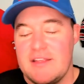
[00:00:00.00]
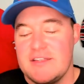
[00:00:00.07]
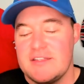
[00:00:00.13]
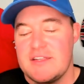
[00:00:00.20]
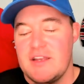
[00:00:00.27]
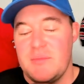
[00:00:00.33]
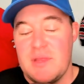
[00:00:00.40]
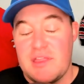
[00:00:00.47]
He's
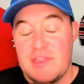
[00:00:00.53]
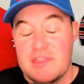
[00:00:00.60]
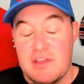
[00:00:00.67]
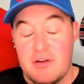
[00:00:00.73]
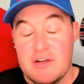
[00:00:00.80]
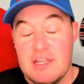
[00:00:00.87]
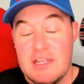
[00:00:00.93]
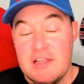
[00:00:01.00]
going to be
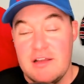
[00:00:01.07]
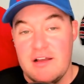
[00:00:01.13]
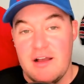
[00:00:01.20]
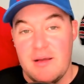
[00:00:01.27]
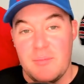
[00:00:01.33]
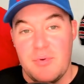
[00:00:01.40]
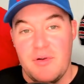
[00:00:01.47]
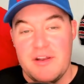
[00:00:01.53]
thirty,
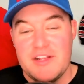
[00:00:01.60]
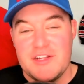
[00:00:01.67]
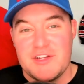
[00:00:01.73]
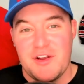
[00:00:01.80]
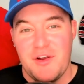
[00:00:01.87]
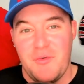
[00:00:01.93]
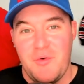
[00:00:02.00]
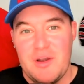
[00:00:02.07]
I'm pretty
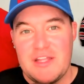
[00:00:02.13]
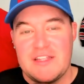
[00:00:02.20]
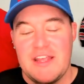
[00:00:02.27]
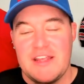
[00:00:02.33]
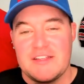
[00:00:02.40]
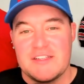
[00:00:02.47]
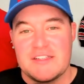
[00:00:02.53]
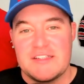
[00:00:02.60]
sure, when he
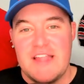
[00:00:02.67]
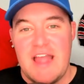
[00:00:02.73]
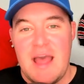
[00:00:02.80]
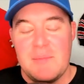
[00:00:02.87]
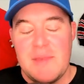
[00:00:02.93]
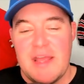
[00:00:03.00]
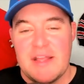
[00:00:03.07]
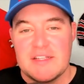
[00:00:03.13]
takes a
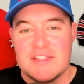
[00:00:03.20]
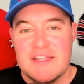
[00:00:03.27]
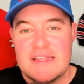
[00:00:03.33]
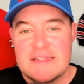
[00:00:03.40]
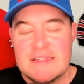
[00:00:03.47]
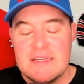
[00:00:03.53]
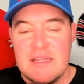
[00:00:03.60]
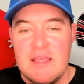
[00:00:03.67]
snap next
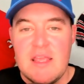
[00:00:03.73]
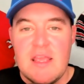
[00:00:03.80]
season.